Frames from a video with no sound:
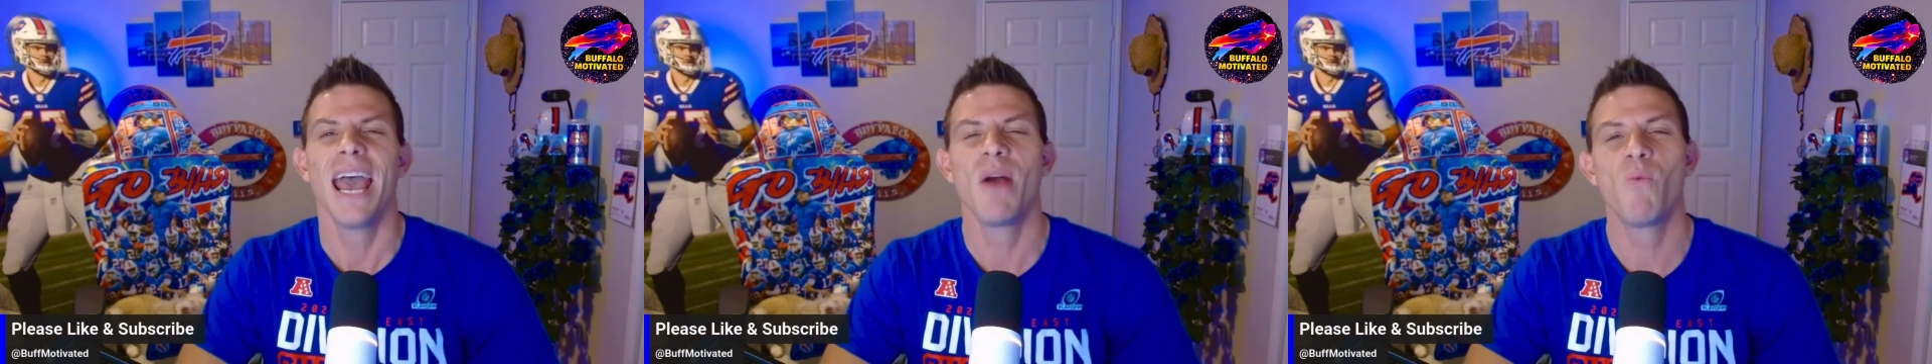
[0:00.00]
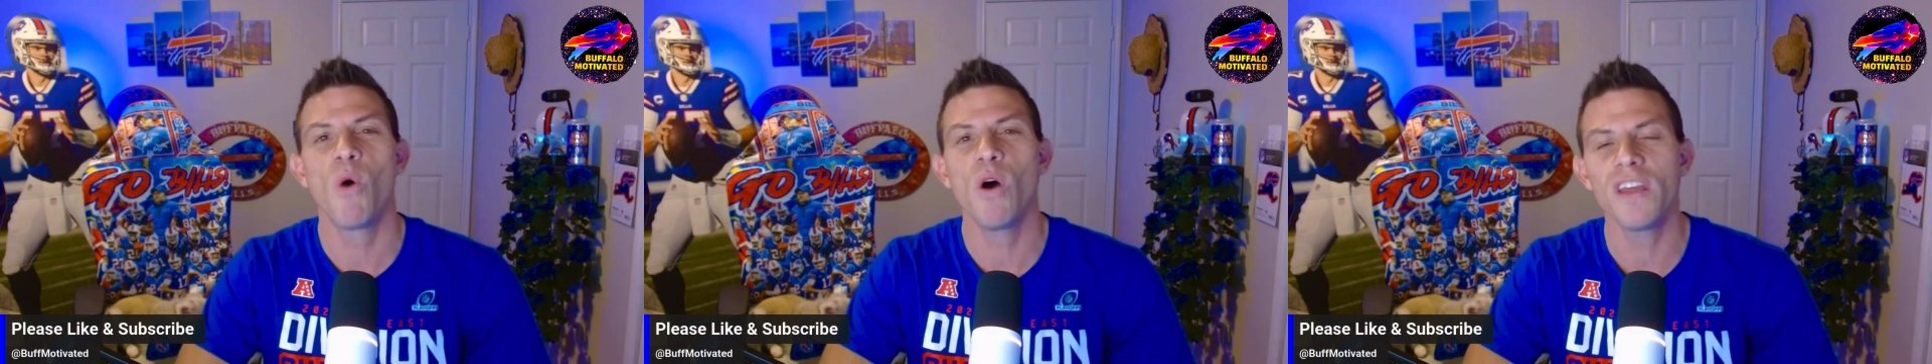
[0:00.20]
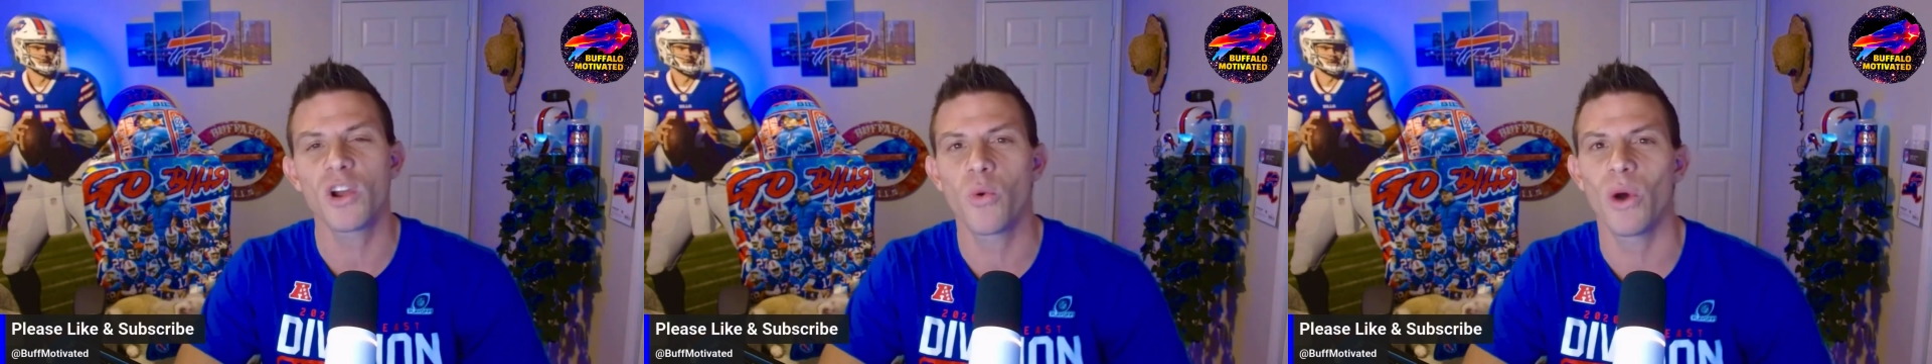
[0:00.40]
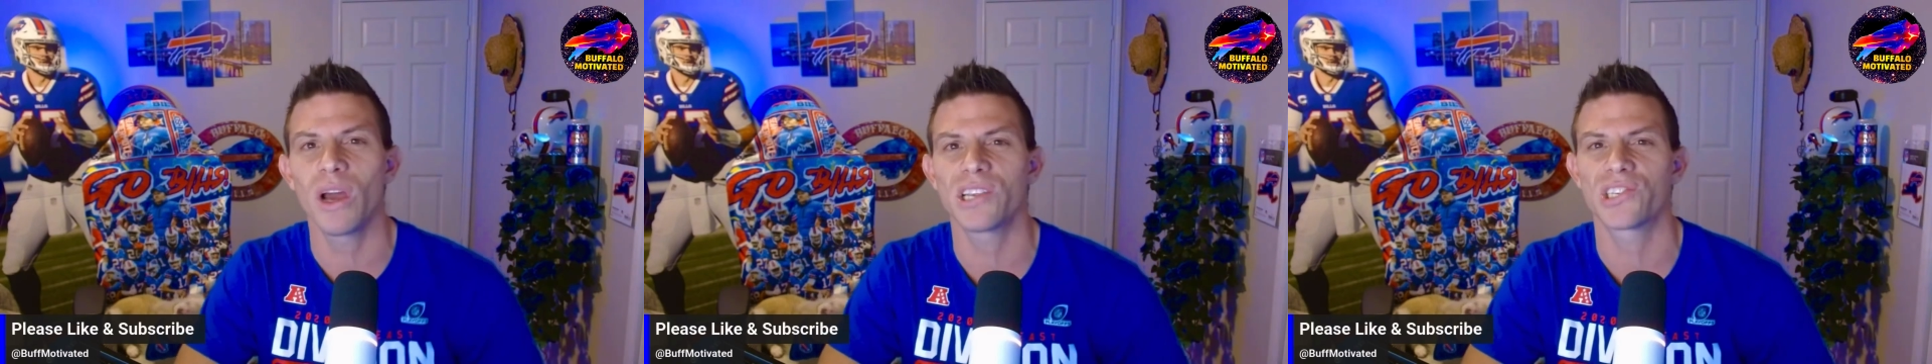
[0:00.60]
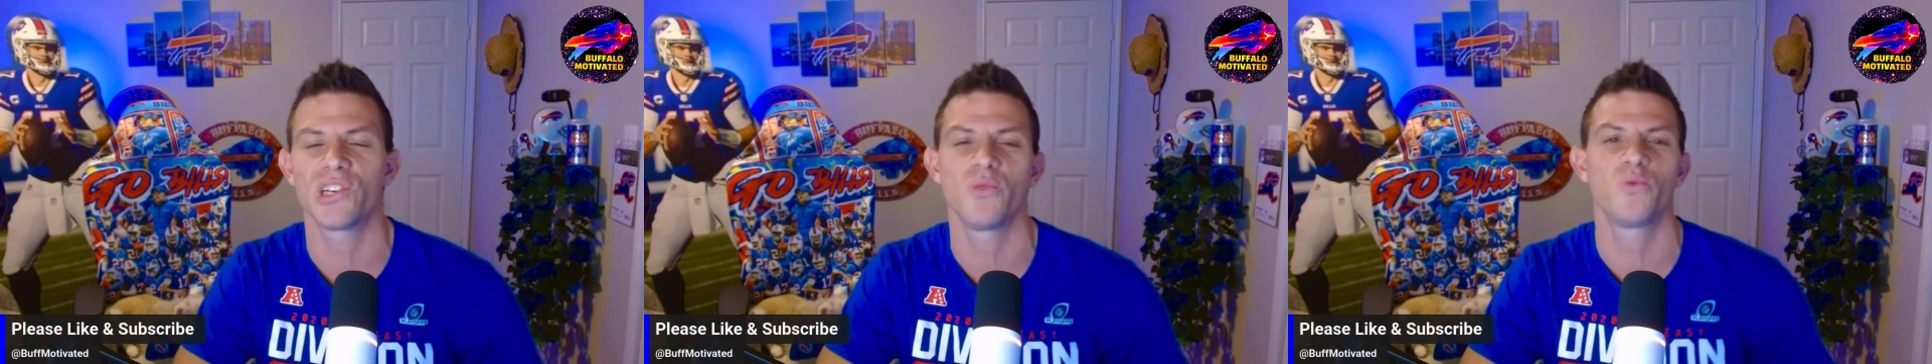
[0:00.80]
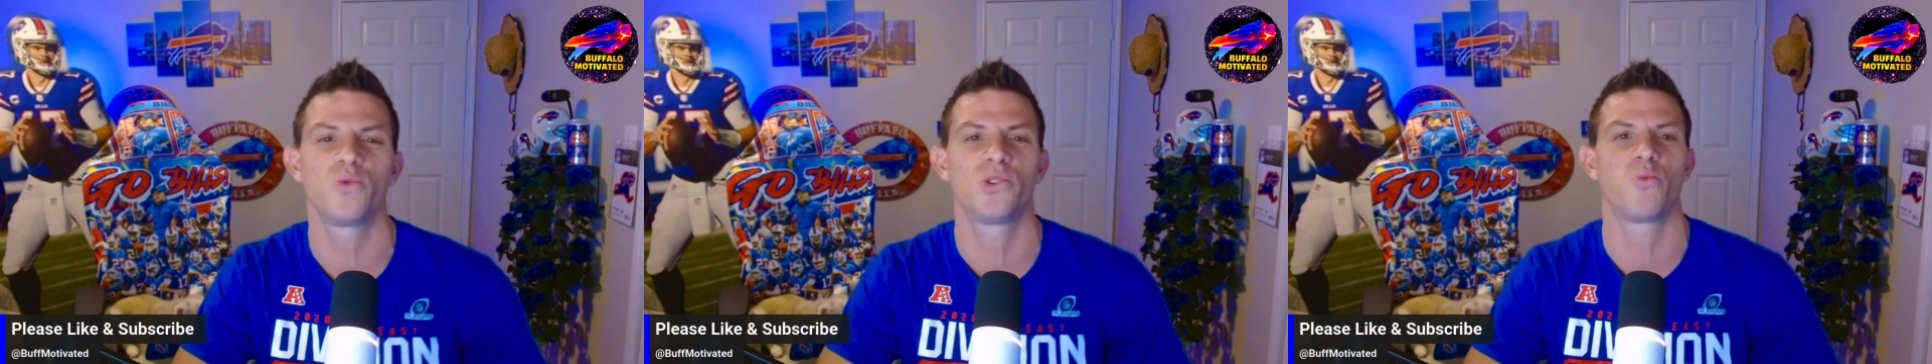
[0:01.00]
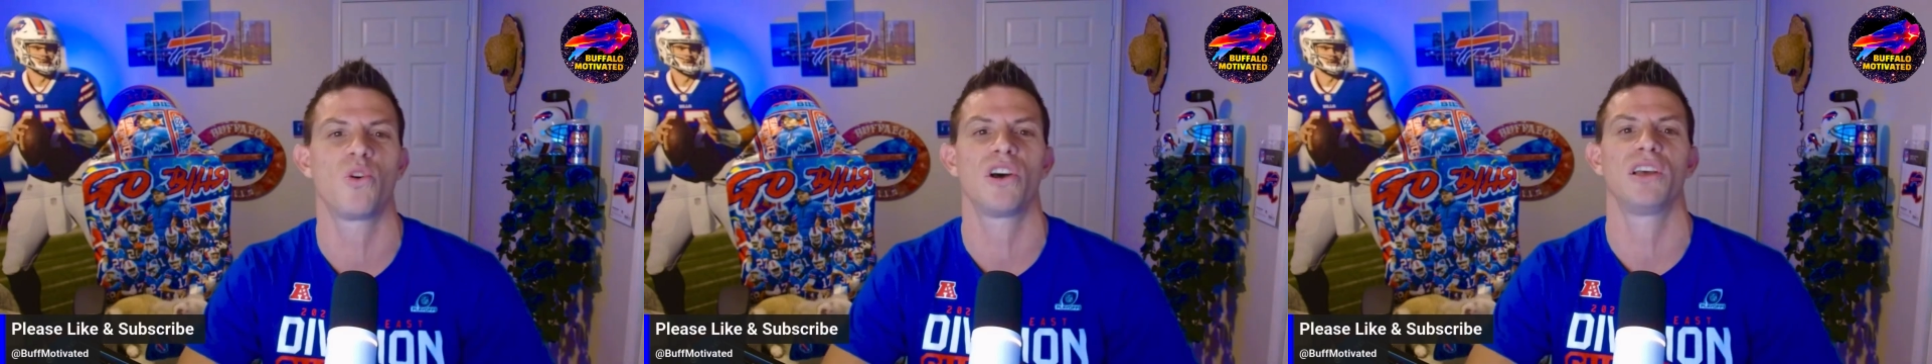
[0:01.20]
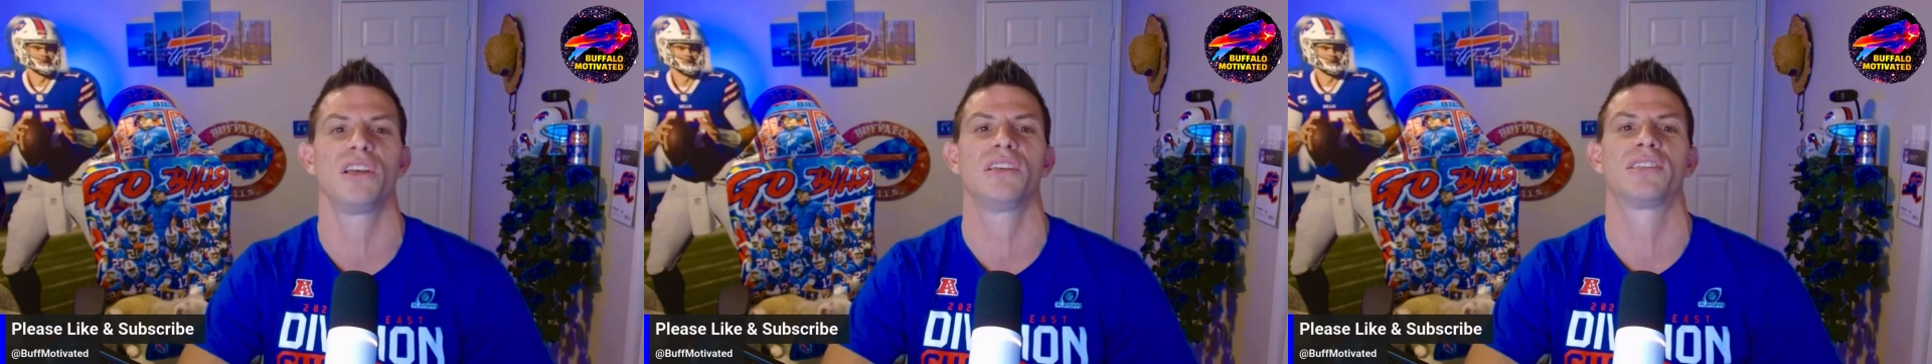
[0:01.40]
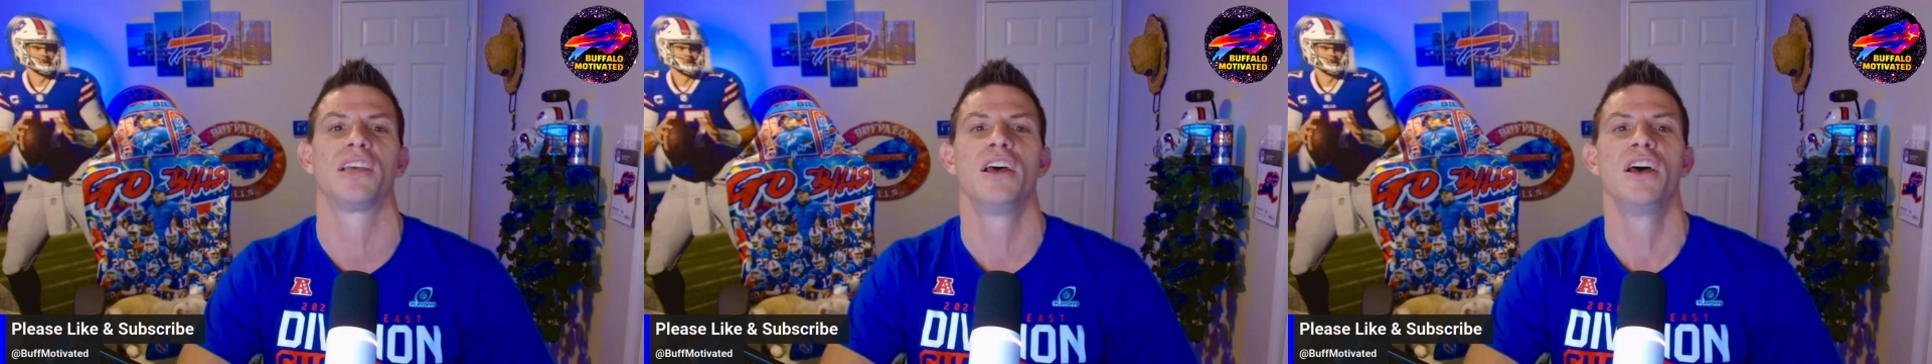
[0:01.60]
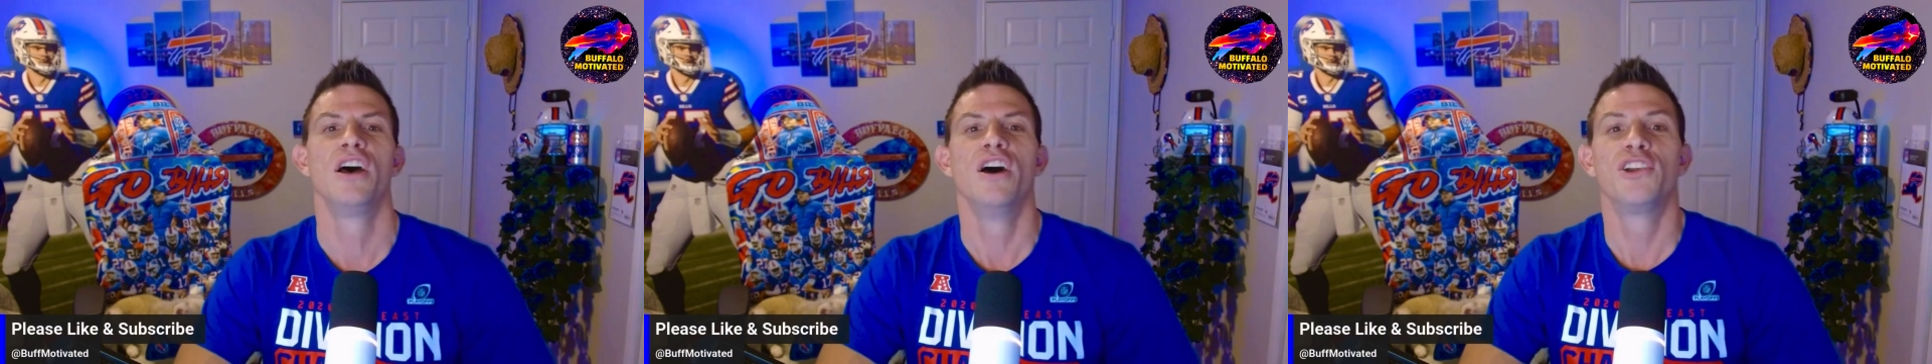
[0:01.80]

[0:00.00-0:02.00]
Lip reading: And one of the questions was,